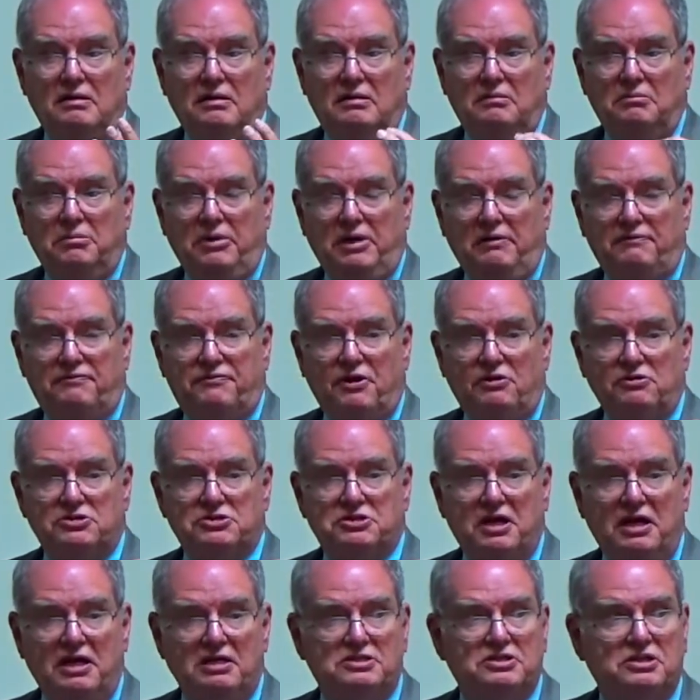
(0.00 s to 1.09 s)
But if those
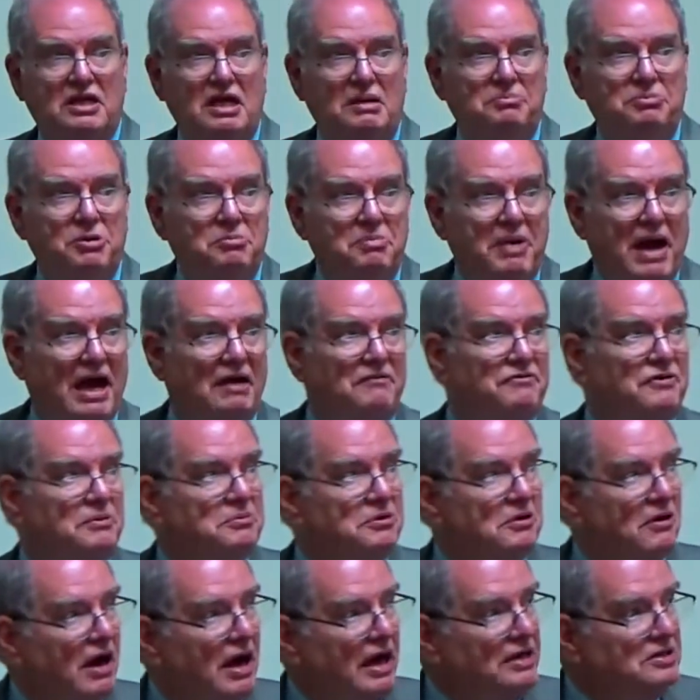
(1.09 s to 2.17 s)
things keep you back from
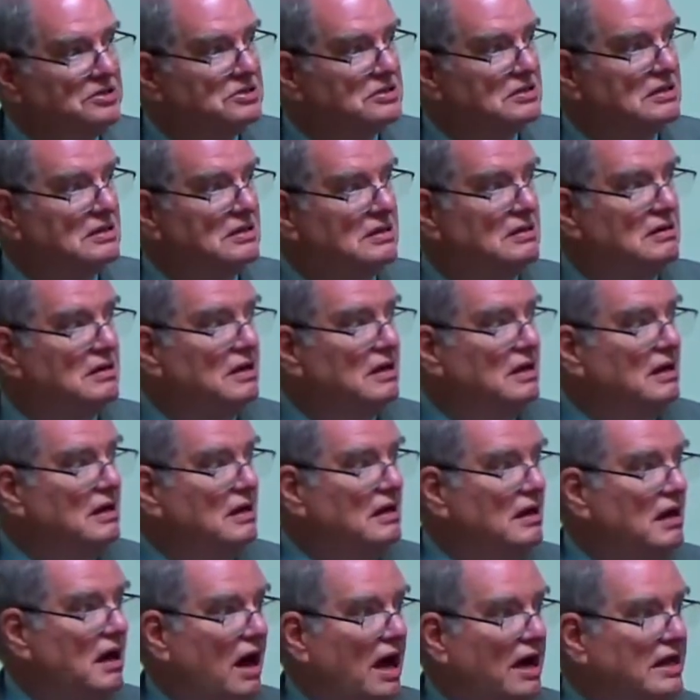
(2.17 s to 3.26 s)
Christ,
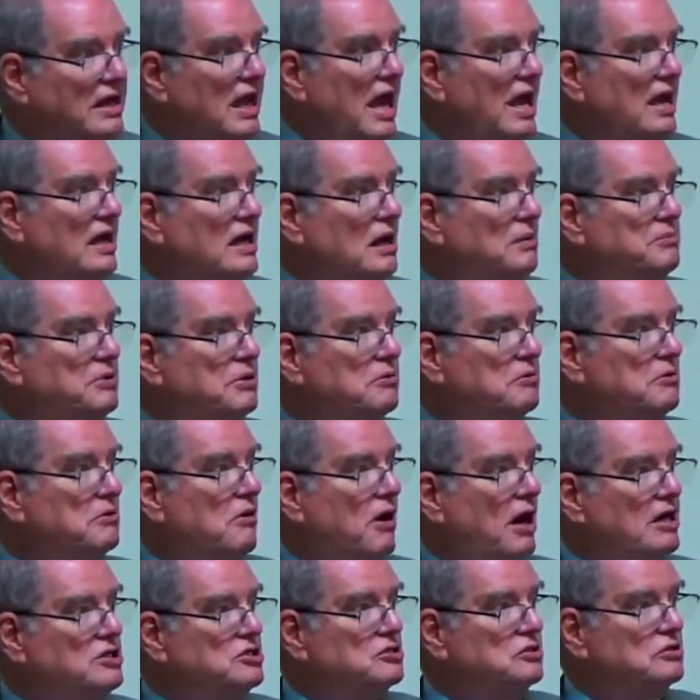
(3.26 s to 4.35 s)
I can't come to
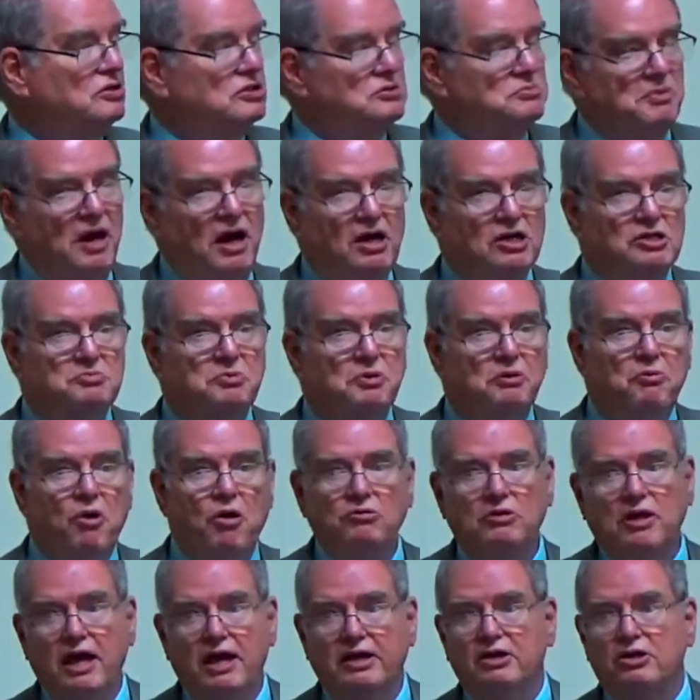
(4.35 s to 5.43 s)
Christ because my husband won't
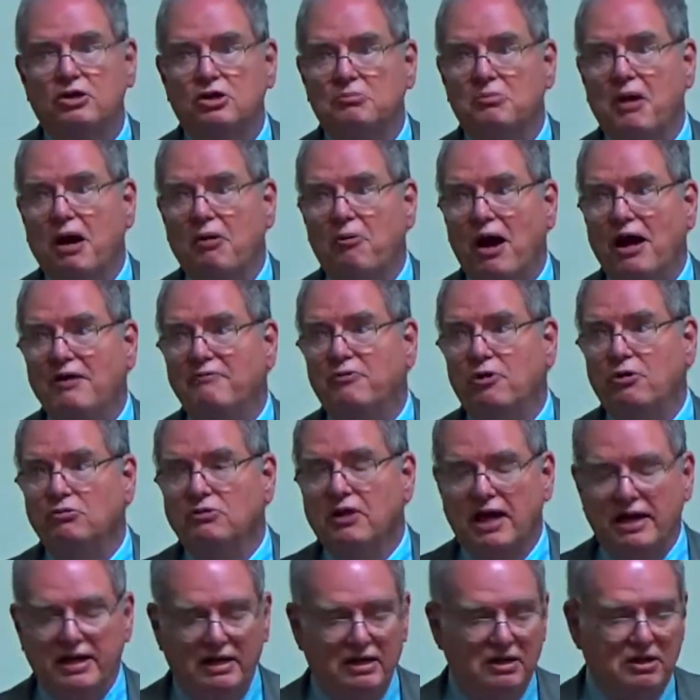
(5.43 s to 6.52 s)
like it, or my wife won't
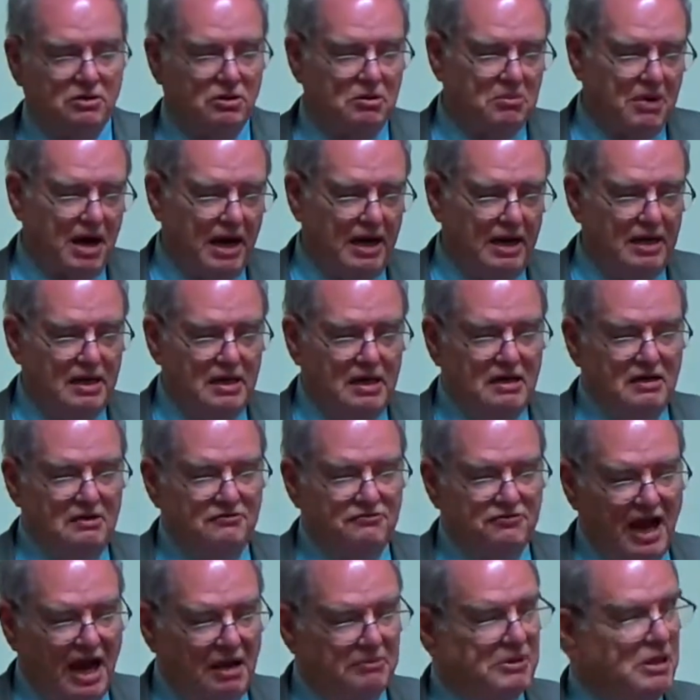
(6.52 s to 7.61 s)
like it, or my
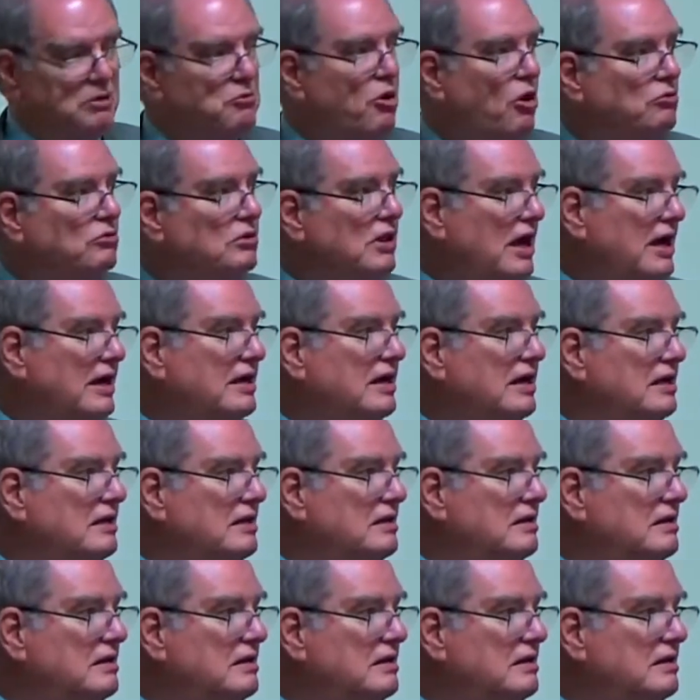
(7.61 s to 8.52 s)
family won't like it.